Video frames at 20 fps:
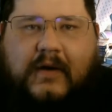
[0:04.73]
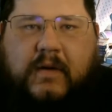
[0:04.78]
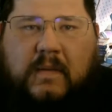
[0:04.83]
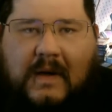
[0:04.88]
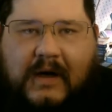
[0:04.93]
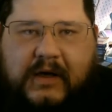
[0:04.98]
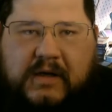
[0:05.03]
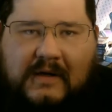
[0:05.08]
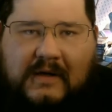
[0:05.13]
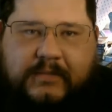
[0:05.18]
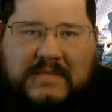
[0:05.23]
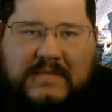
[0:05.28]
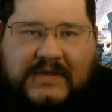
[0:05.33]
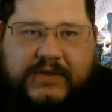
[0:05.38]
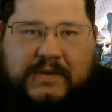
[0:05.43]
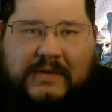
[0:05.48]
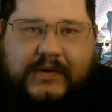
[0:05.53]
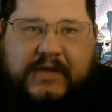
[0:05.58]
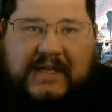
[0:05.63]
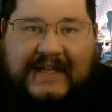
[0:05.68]
welcome
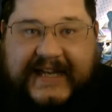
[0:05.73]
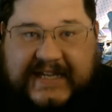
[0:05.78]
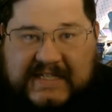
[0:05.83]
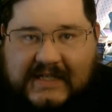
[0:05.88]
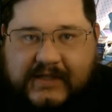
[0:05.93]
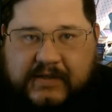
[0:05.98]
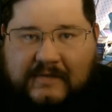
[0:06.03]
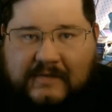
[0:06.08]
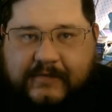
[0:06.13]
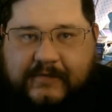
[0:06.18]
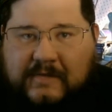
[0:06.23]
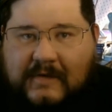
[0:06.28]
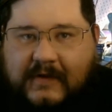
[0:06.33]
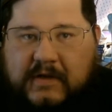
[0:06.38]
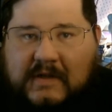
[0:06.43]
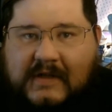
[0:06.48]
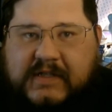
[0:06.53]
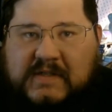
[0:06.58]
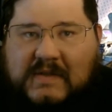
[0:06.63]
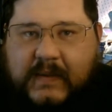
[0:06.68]
to the lesson for
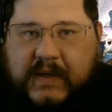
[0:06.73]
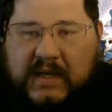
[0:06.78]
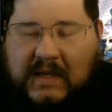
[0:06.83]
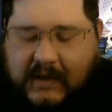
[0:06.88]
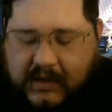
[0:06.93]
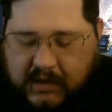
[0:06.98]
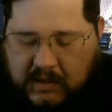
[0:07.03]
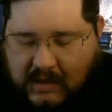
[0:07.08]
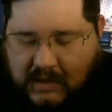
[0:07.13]
this week.